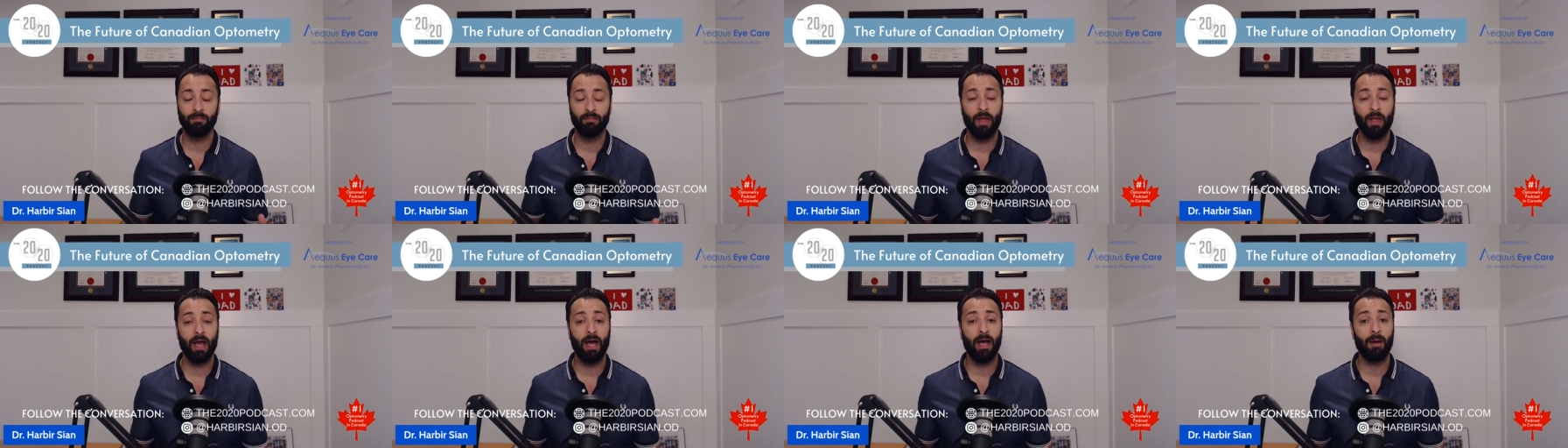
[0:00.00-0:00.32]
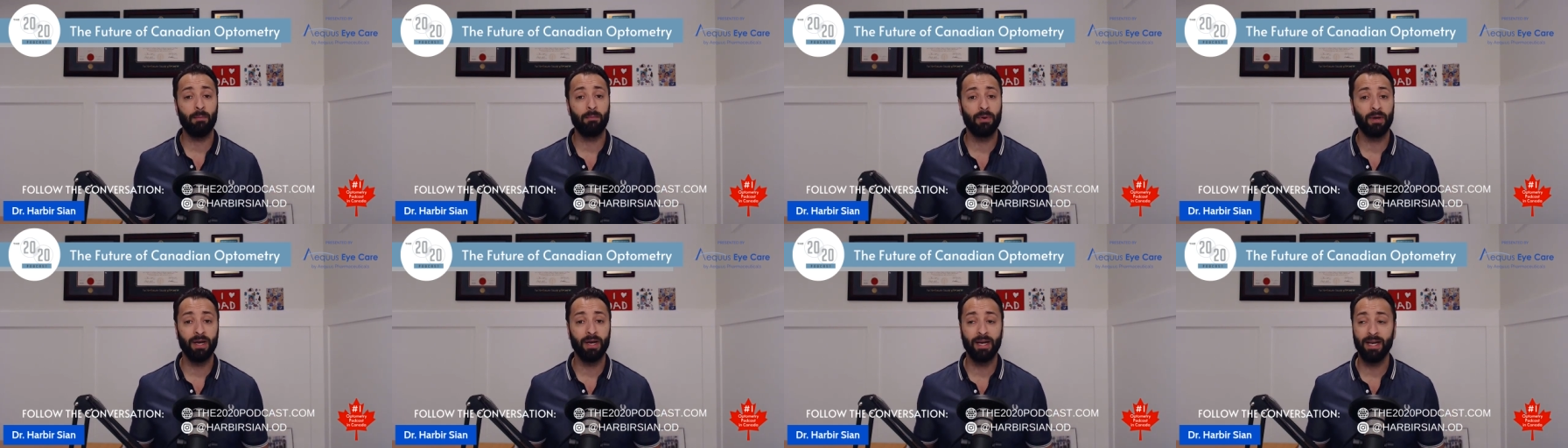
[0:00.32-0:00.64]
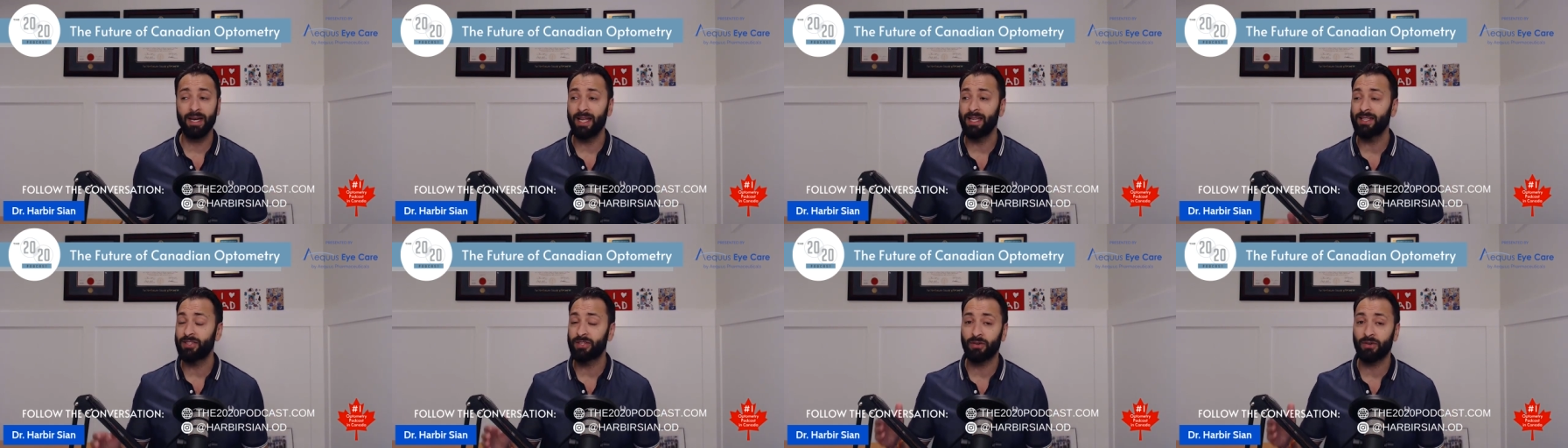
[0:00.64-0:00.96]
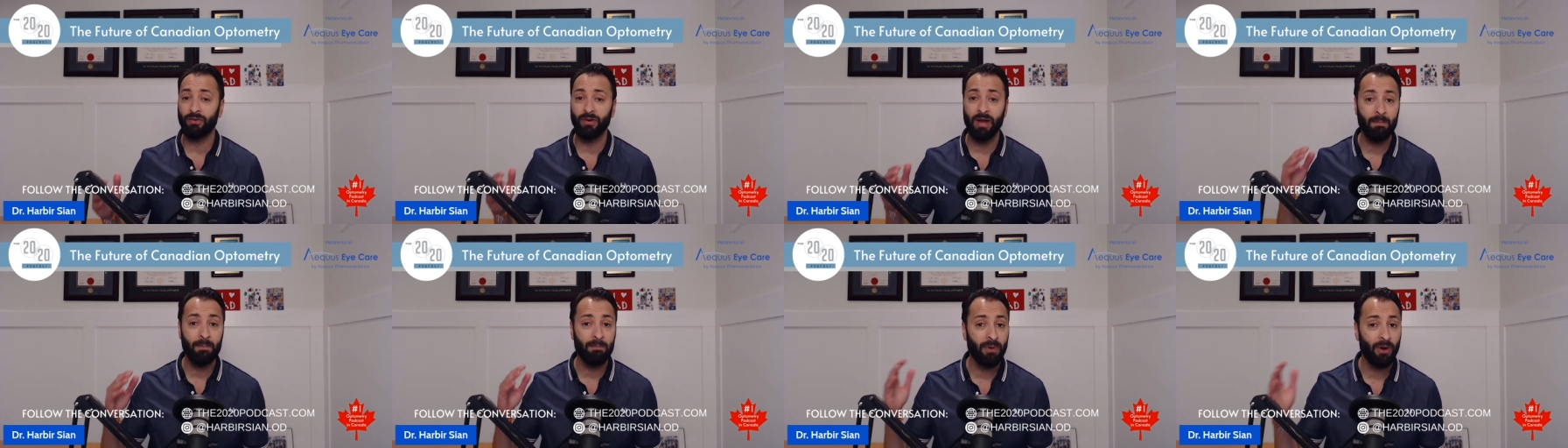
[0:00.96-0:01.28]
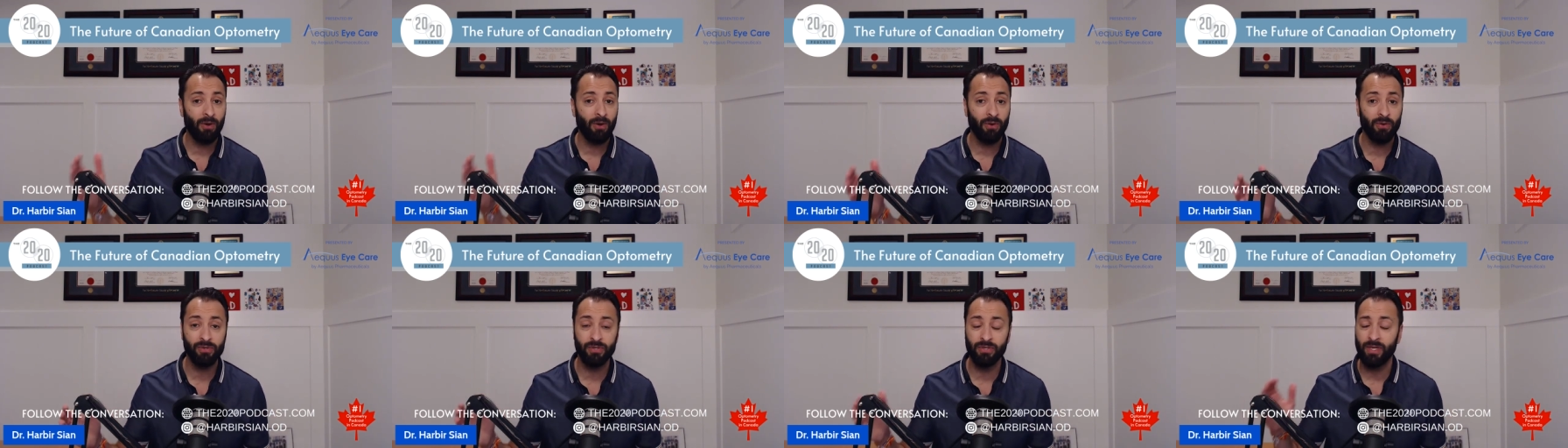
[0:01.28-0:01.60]
Put an Instagram
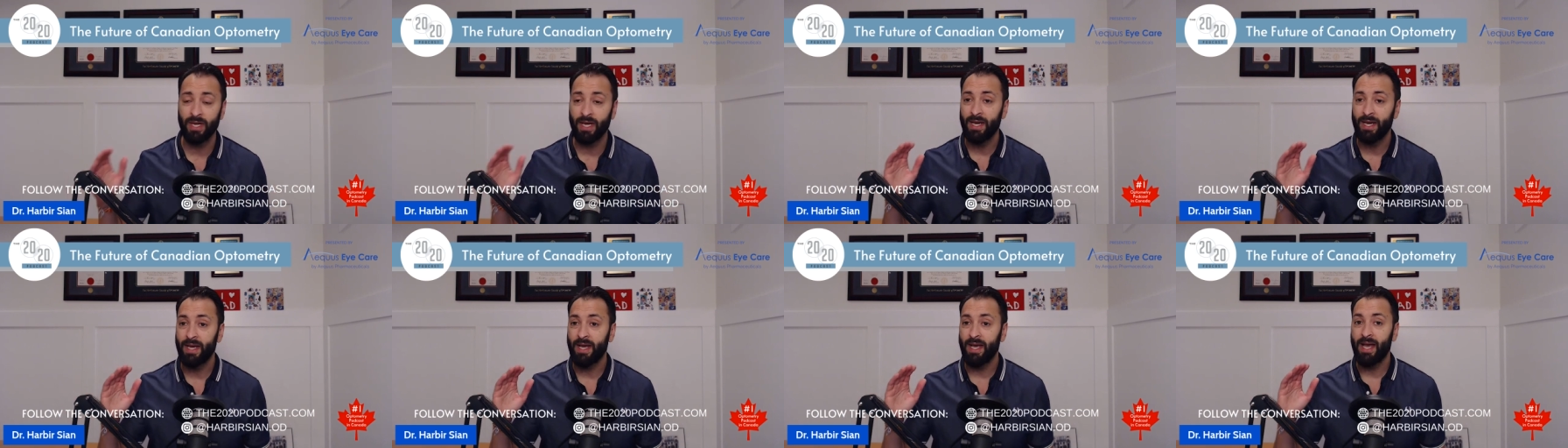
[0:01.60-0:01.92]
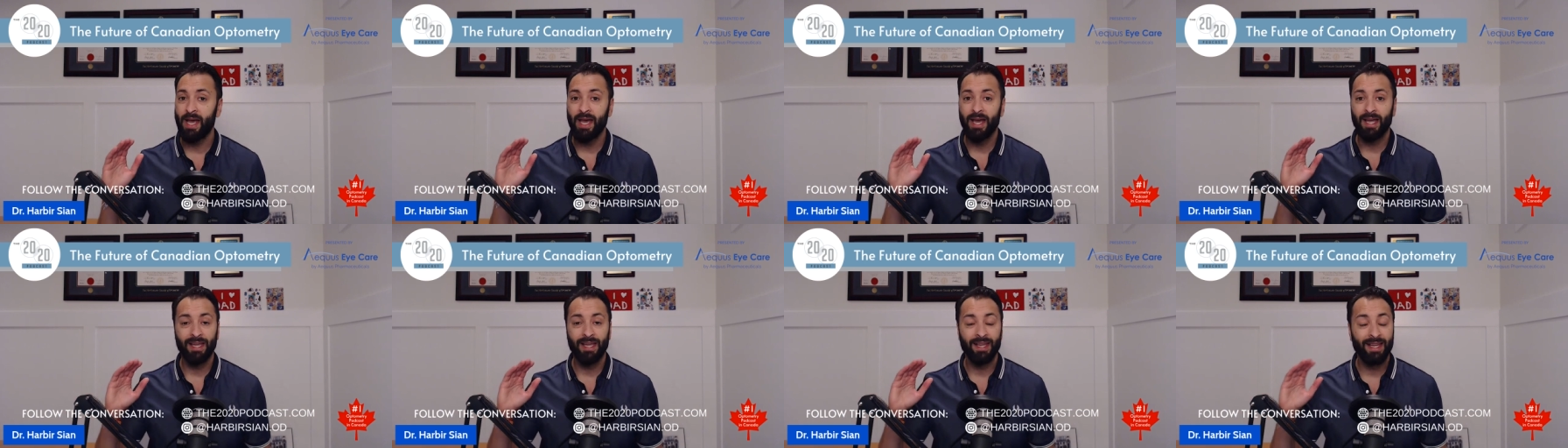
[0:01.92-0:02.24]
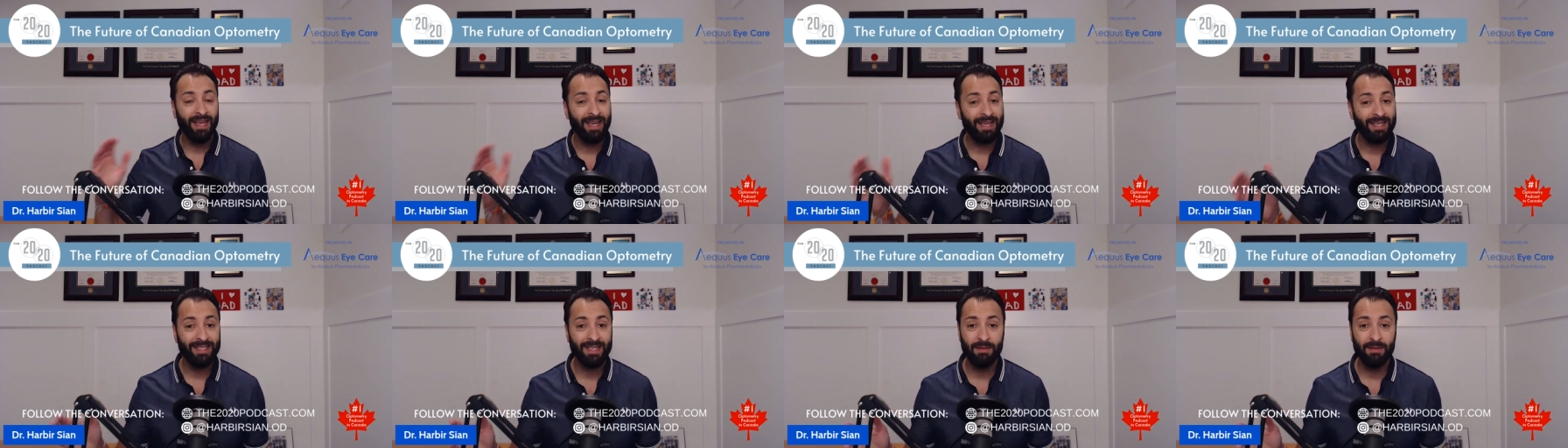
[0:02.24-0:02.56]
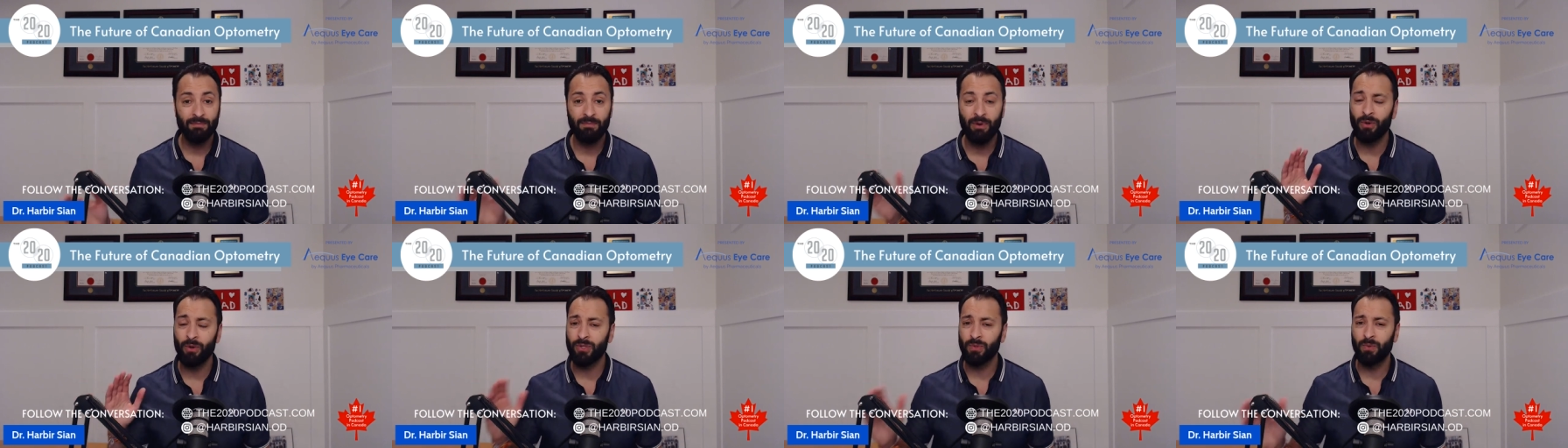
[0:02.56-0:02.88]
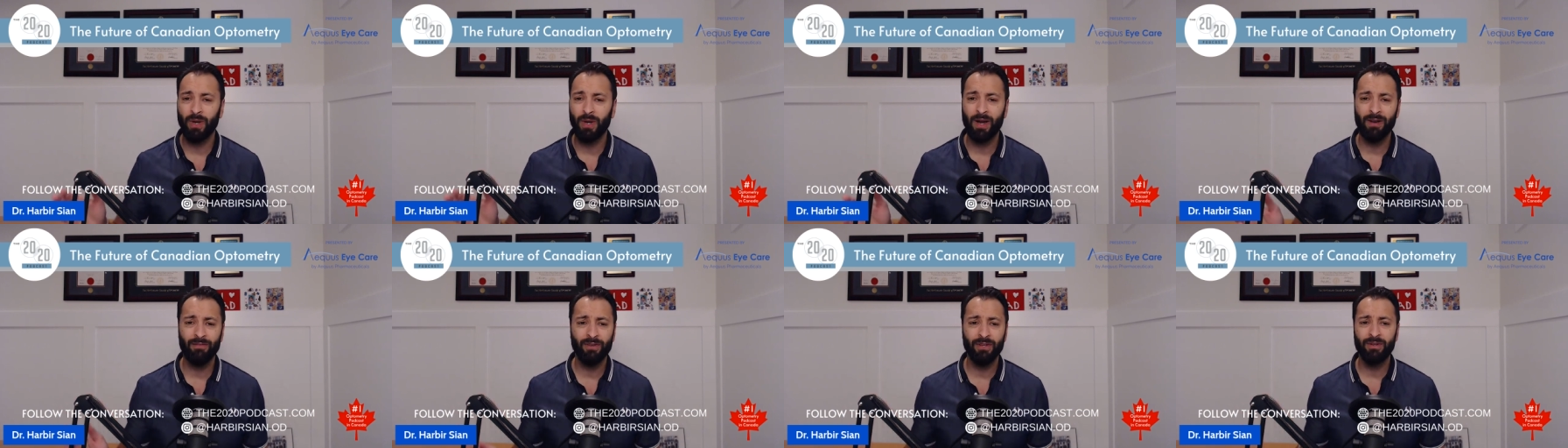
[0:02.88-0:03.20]
post, LinkedIn post,
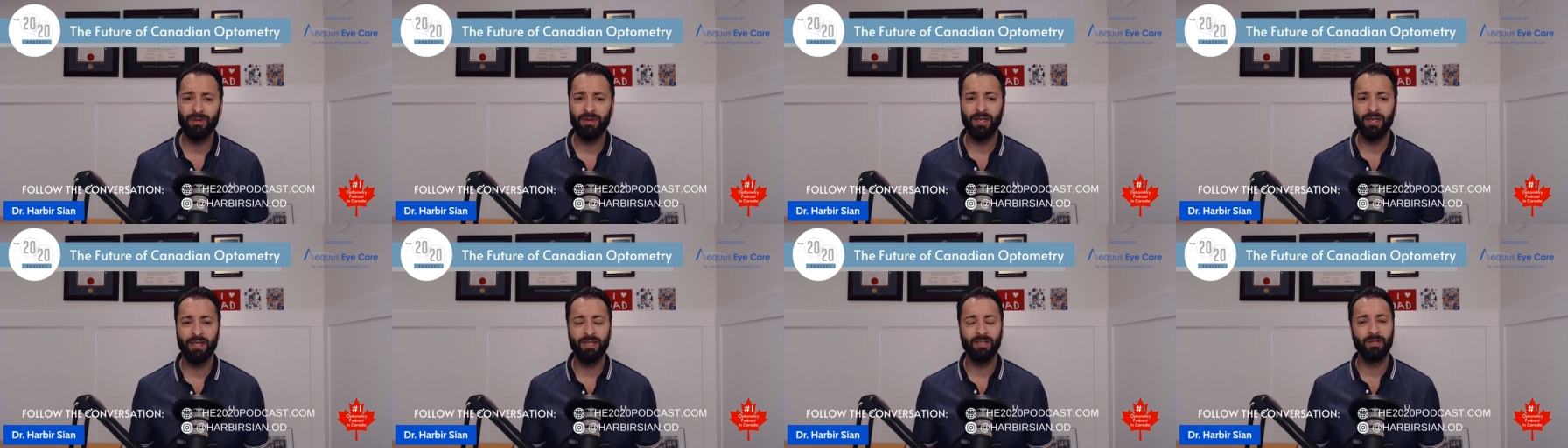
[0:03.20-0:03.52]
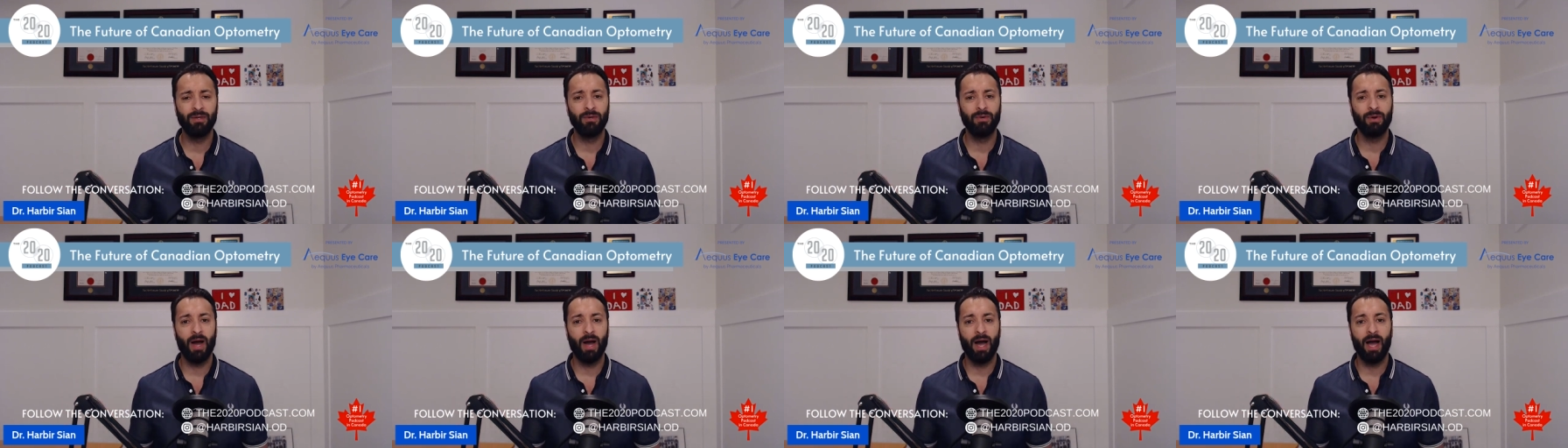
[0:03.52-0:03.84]
whatever you can do.